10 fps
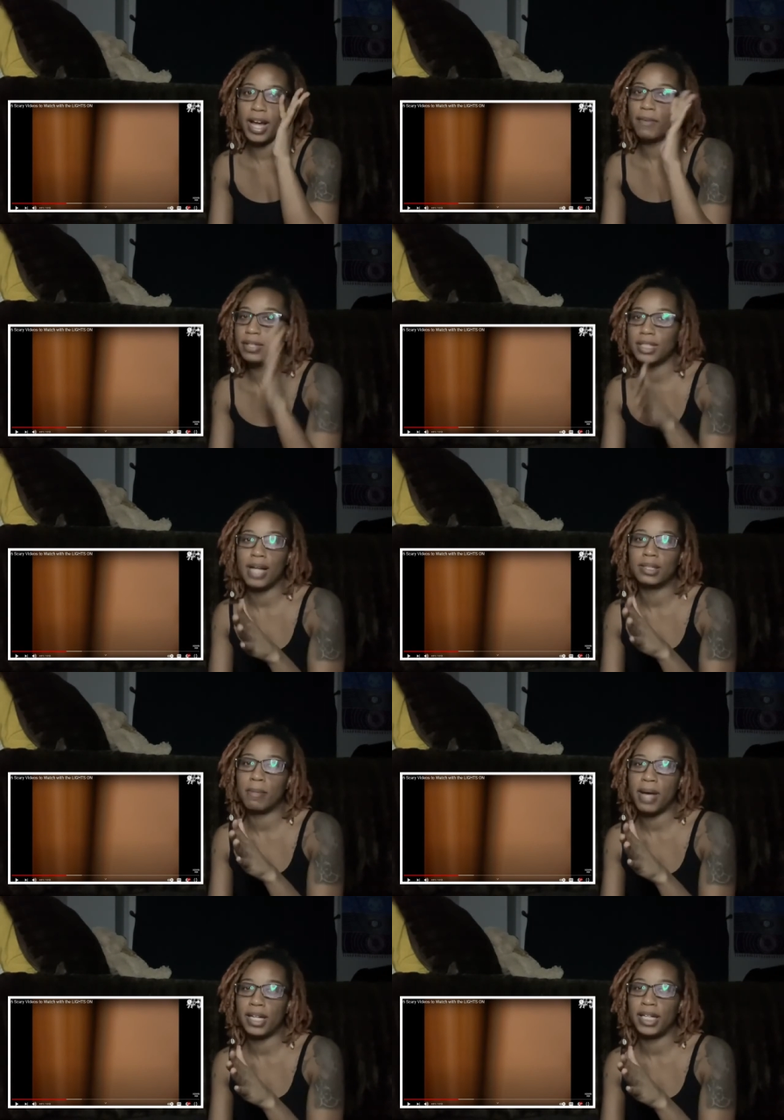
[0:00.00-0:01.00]
Every time
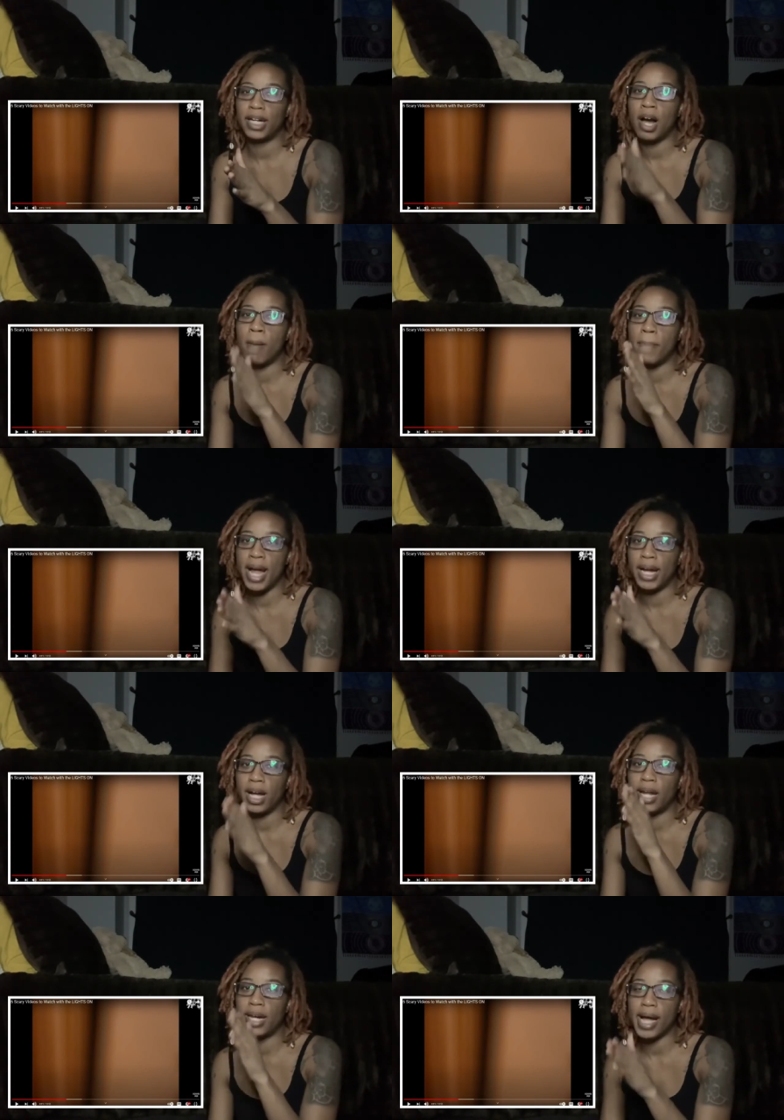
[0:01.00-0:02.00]
somebody hear a bang
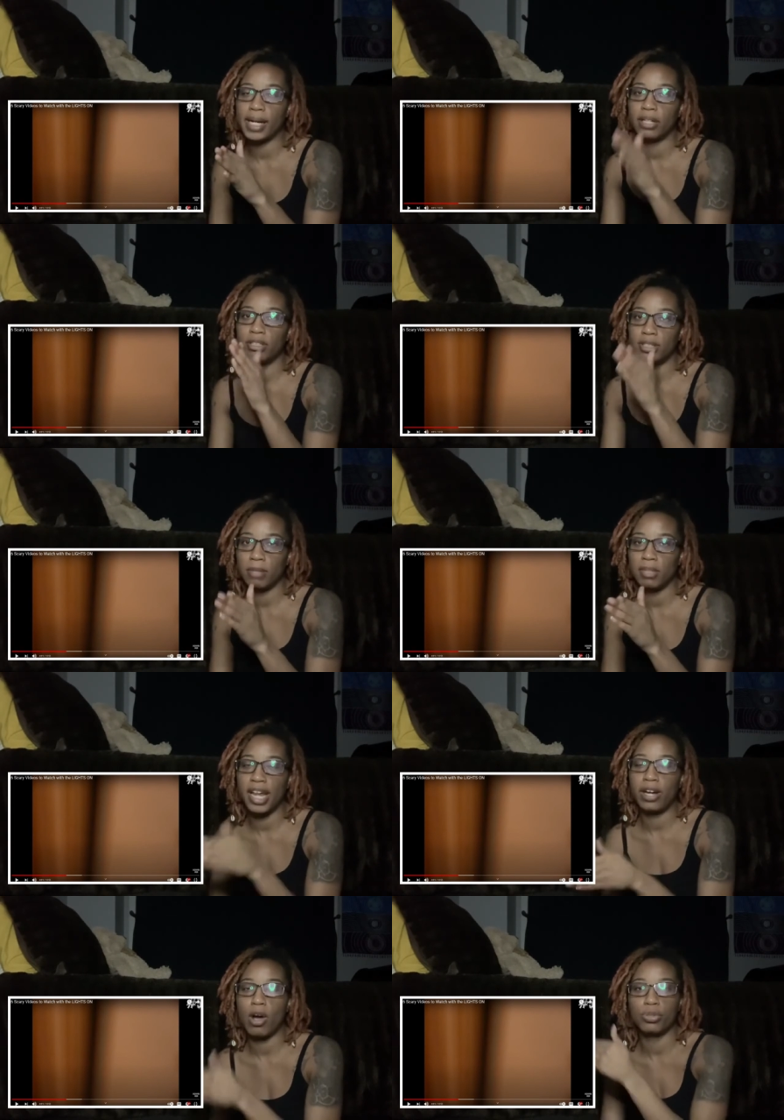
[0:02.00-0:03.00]
or a knocking or something,
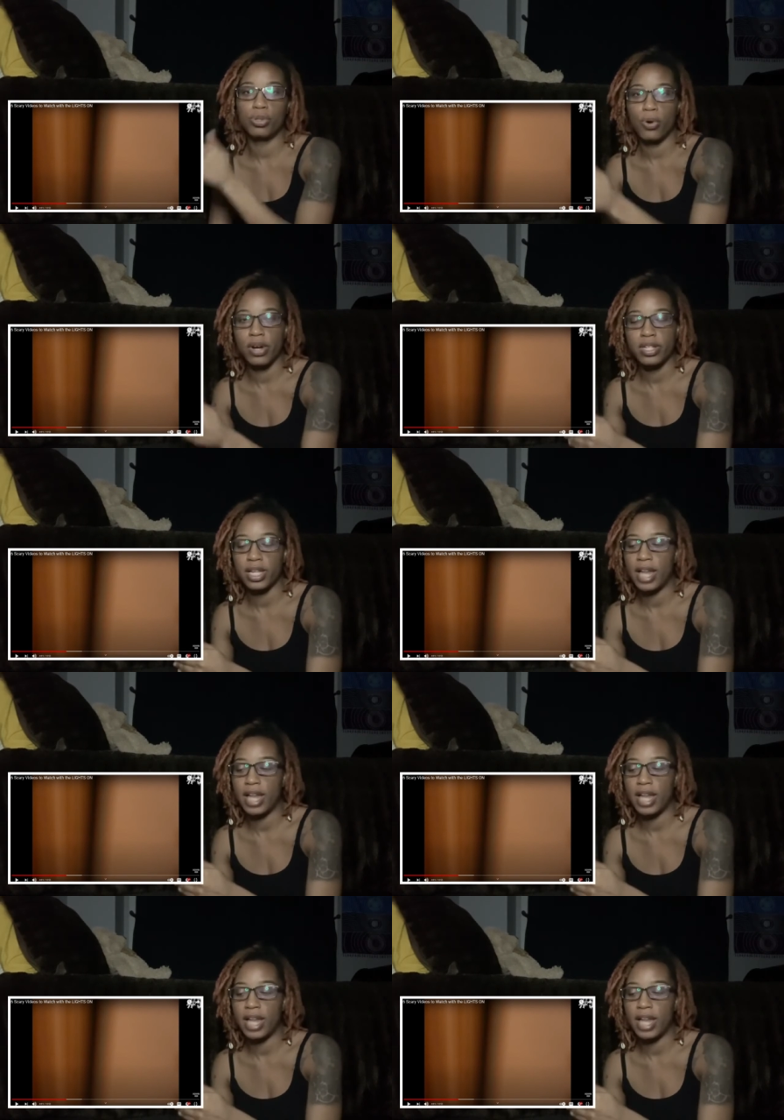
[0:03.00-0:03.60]
they go towards it.